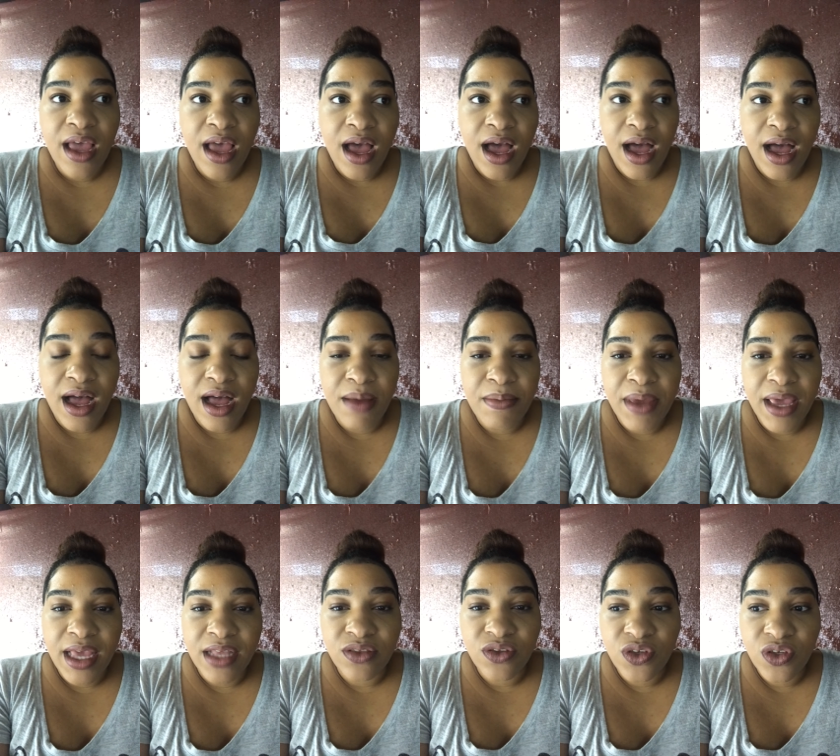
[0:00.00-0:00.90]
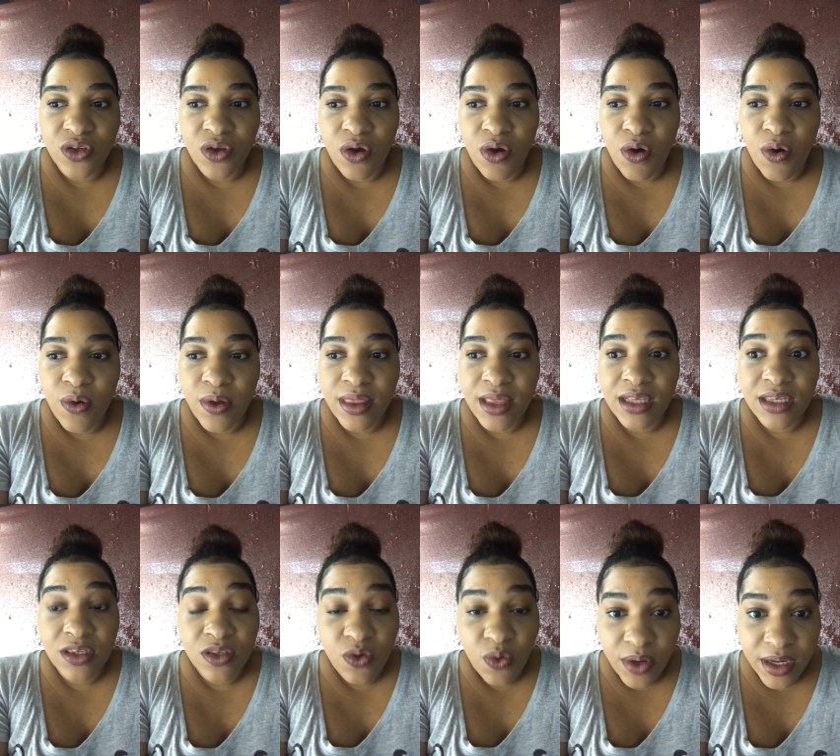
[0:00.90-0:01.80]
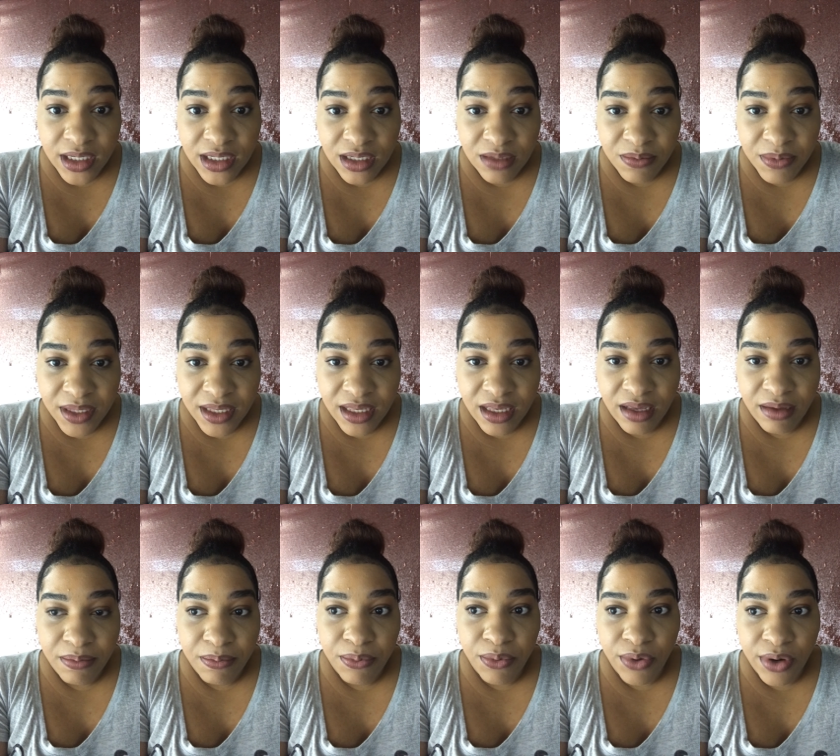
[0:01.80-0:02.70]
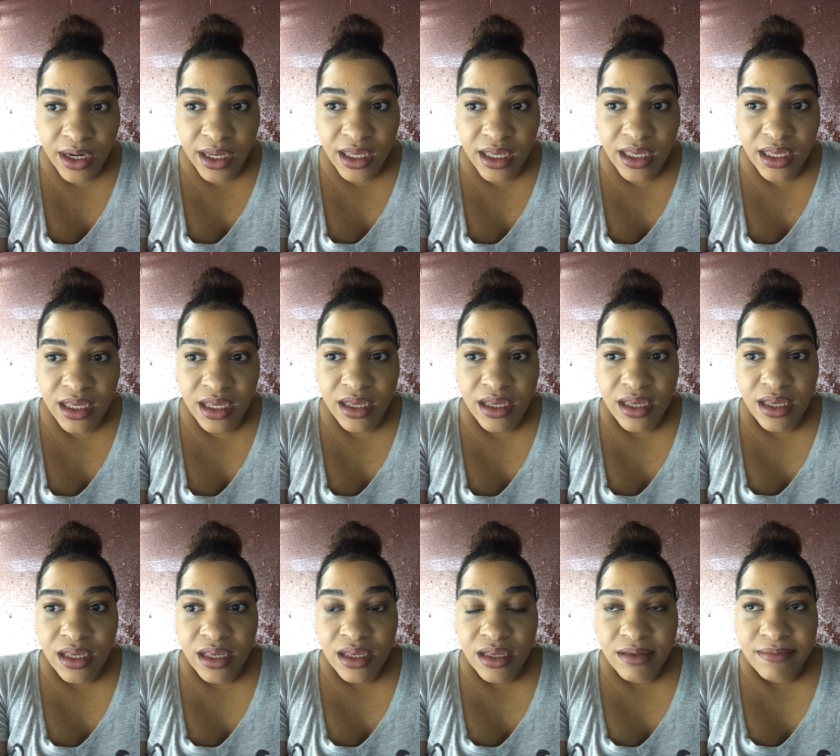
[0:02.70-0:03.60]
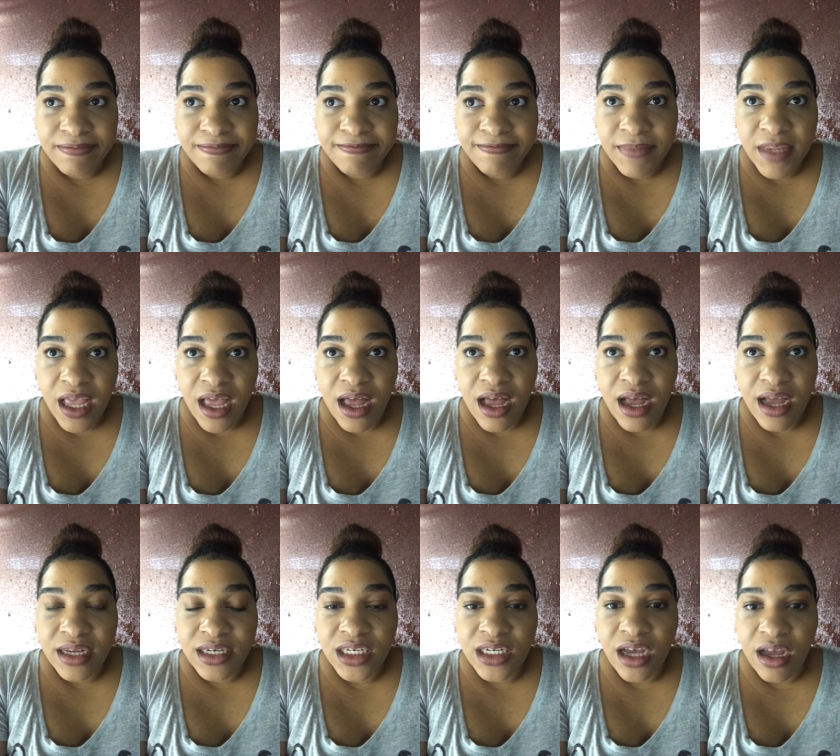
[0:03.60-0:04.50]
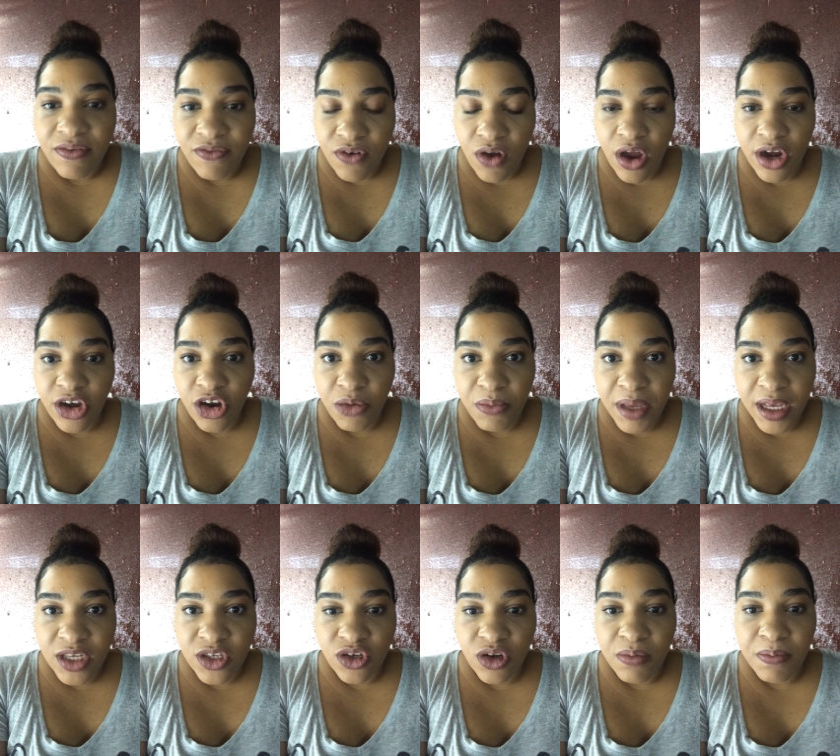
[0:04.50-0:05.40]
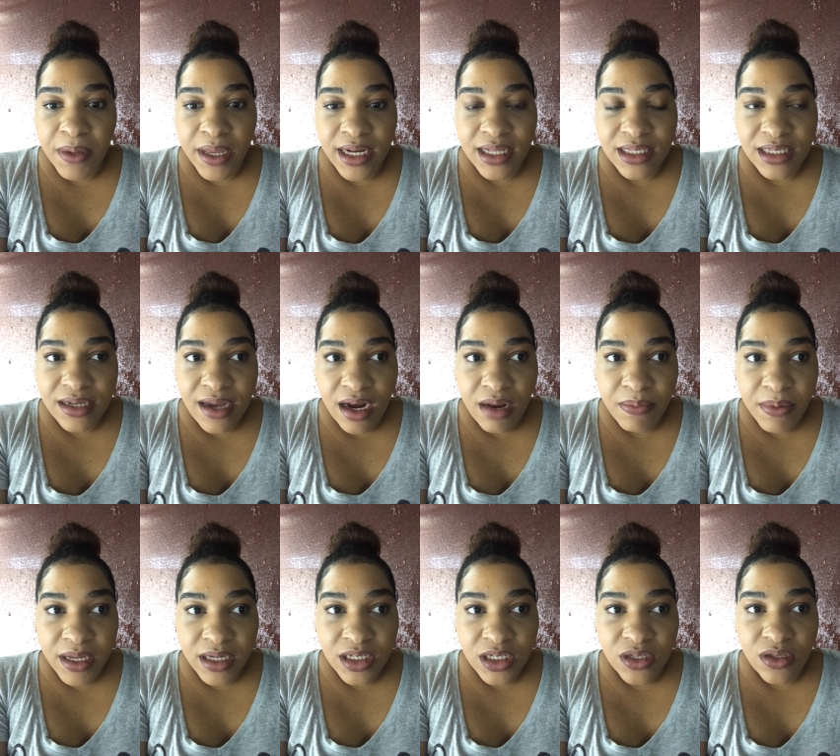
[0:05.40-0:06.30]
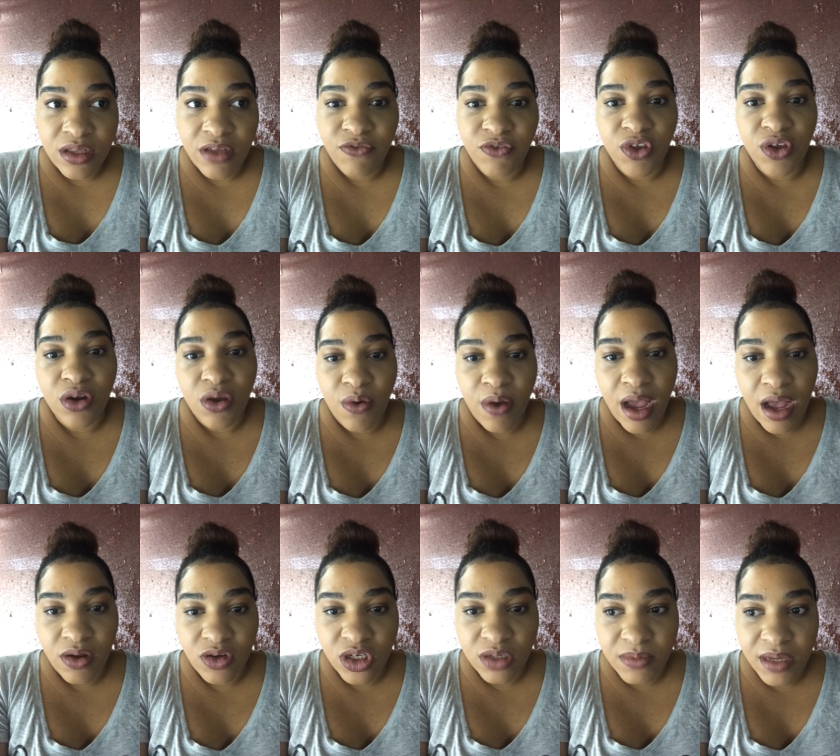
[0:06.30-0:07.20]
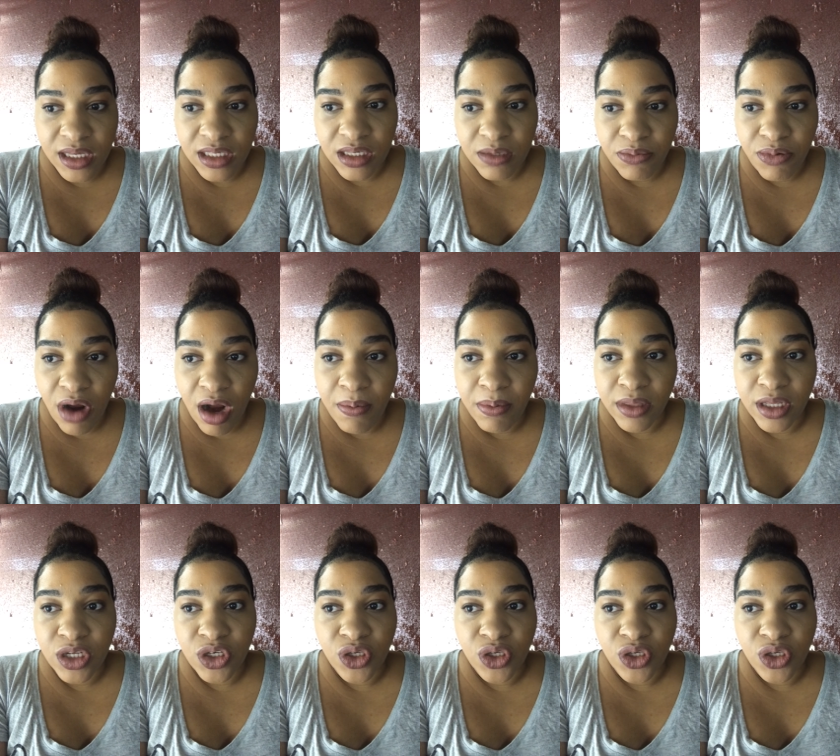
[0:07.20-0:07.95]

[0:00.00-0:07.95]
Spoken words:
And so this is going to be pretty tough on your mixer, but it's not a big deal if you know how to mix it properly.